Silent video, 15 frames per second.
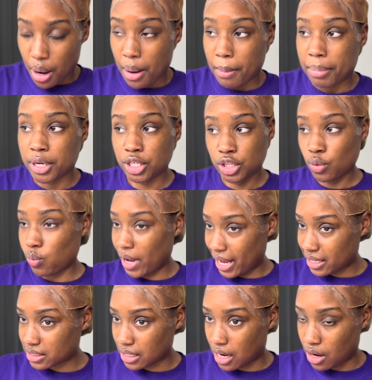put the
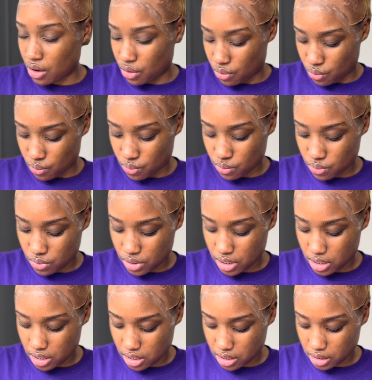wax on,
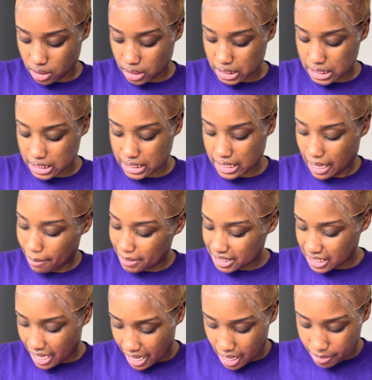set my
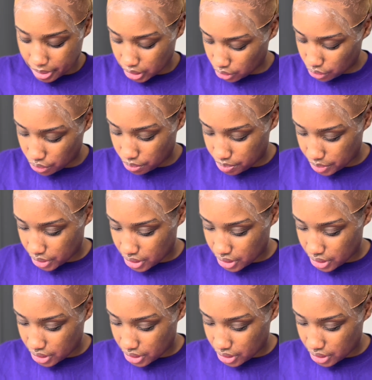table up,